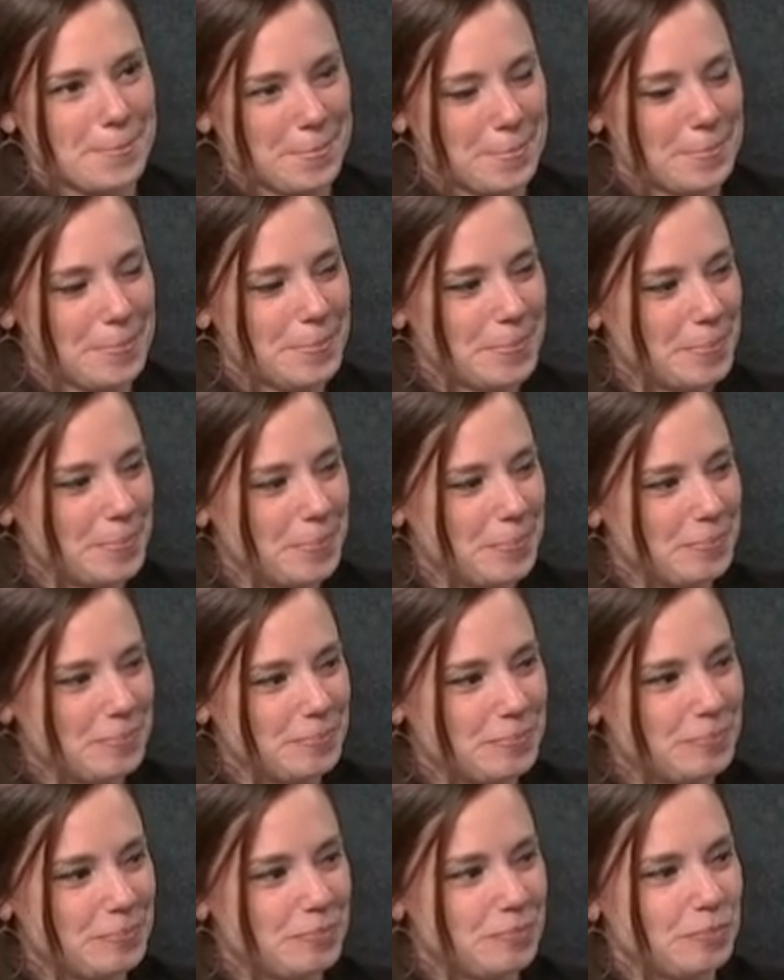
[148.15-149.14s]

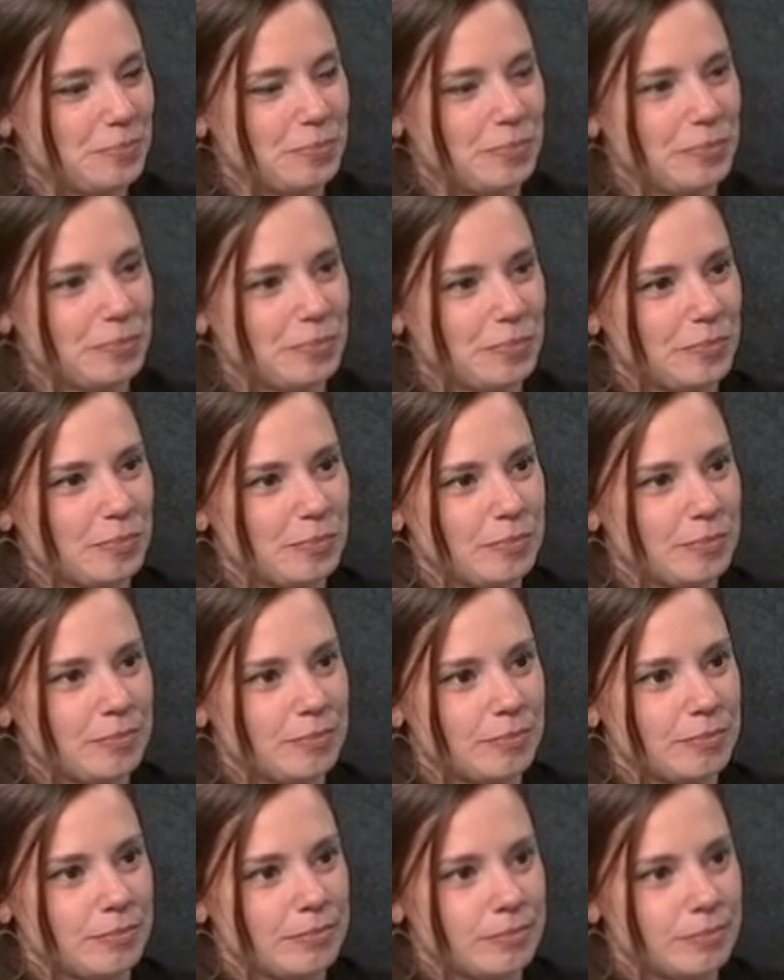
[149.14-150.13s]

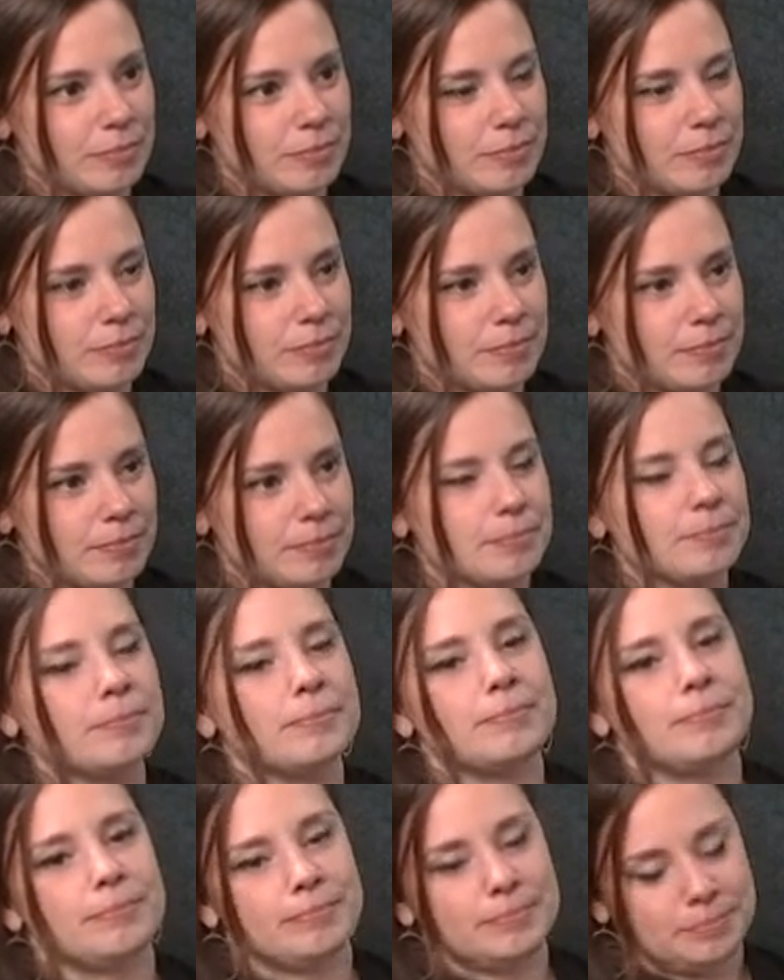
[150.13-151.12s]

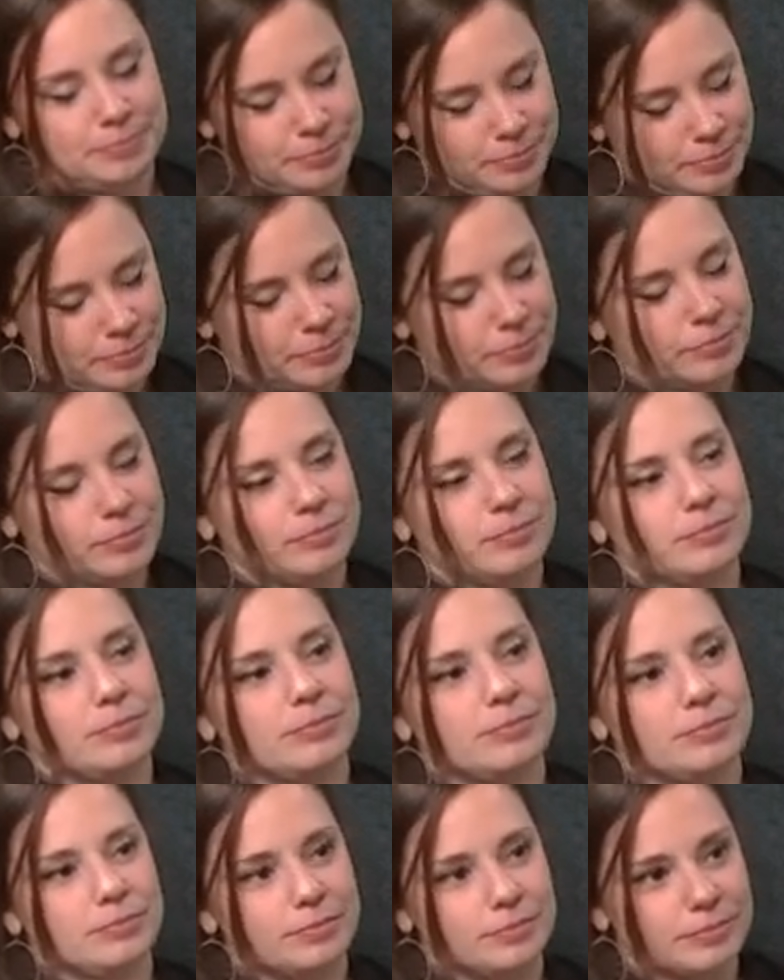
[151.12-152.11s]

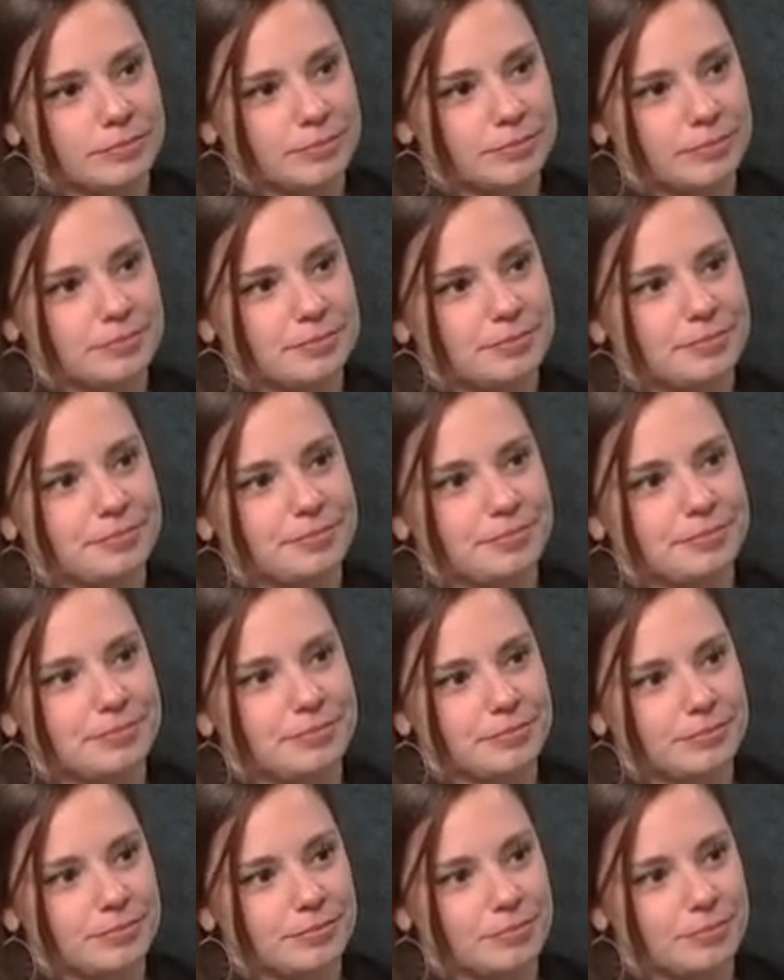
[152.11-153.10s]

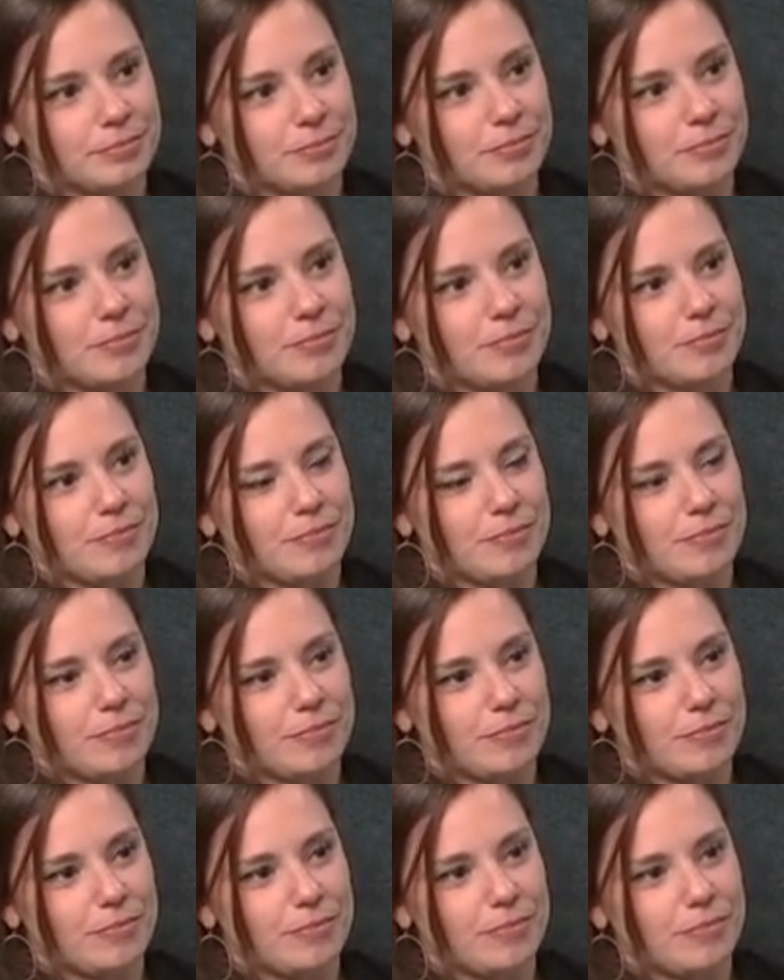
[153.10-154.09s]

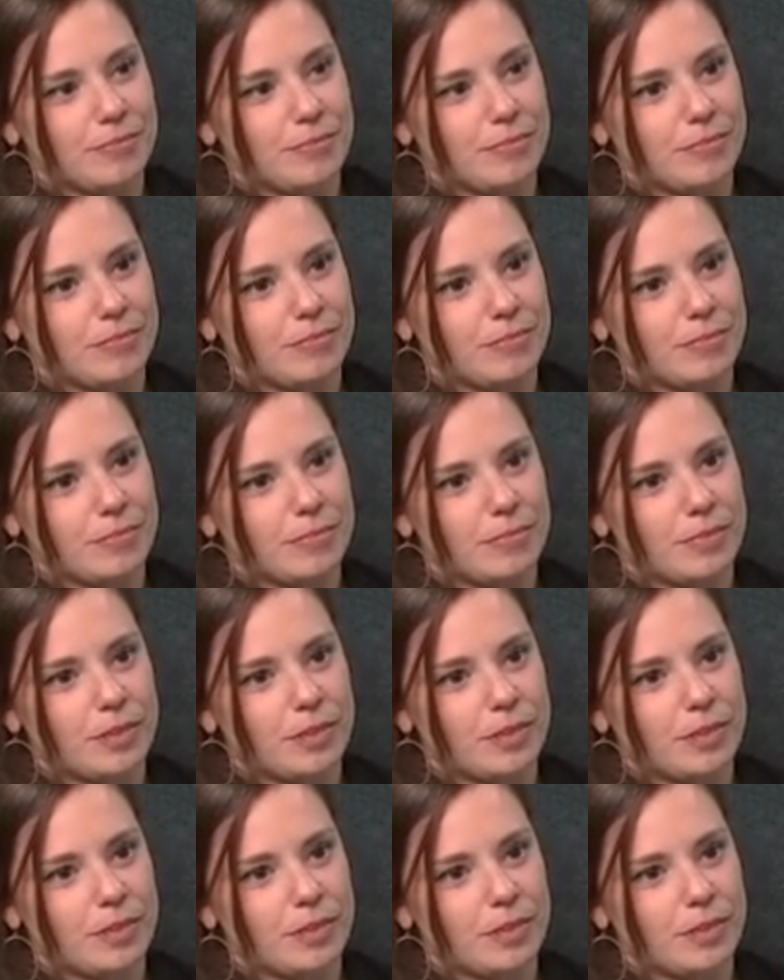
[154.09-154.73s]
The person shown says nothing.